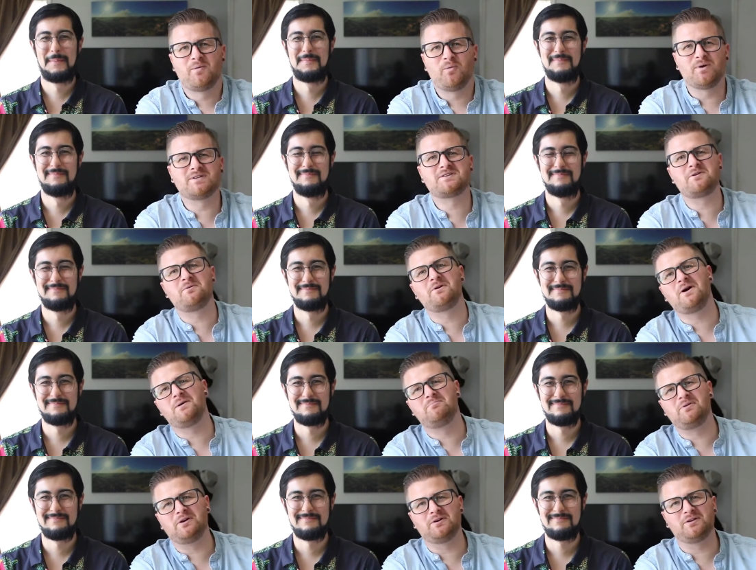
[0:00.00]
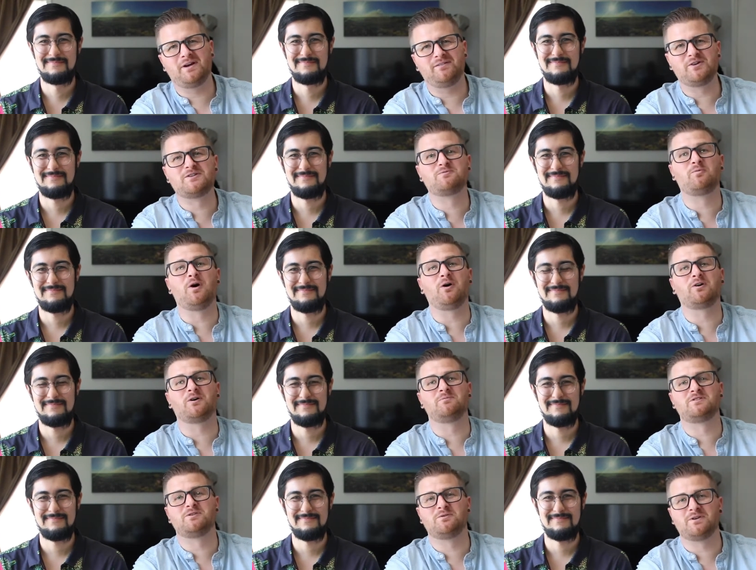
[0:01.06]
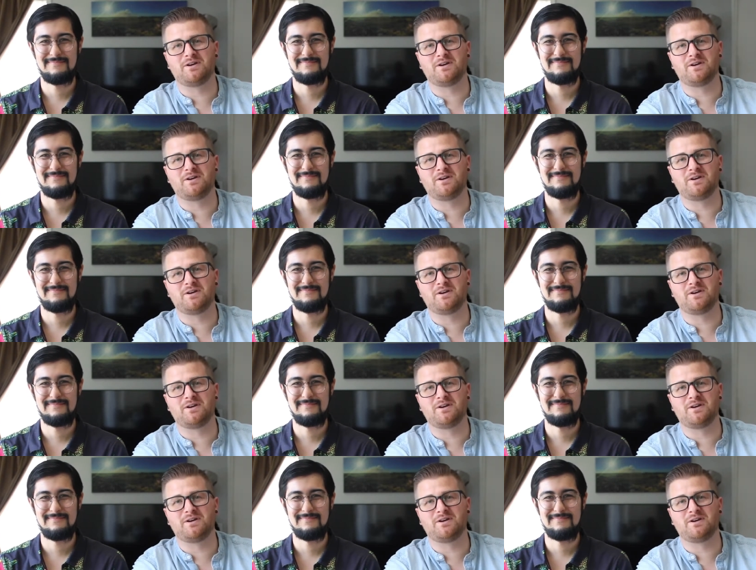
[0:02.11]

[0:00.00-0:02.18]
Speaker 1: What's going on, beer lovers? Welcome to